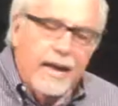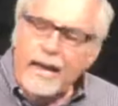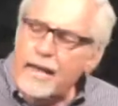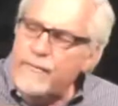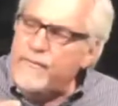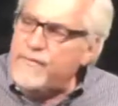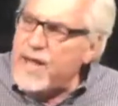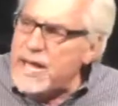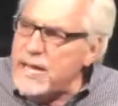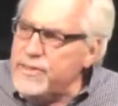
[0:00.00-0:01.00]
and
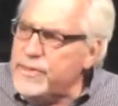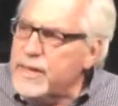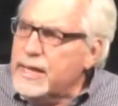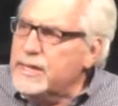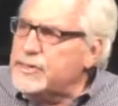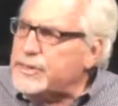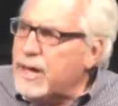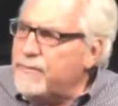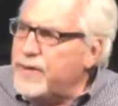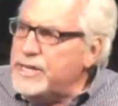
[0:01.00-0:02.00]
faith and
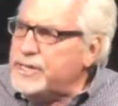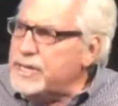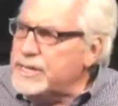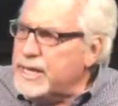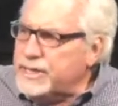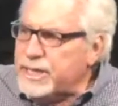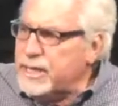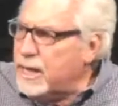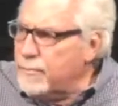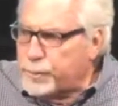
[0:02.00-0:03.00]
salvation doesn't
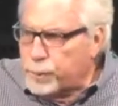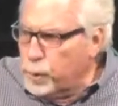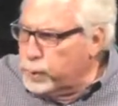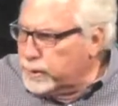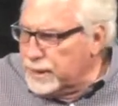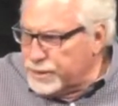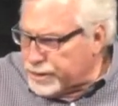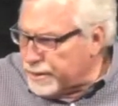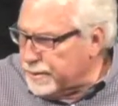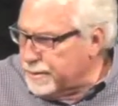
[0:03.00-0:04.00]
come through religion,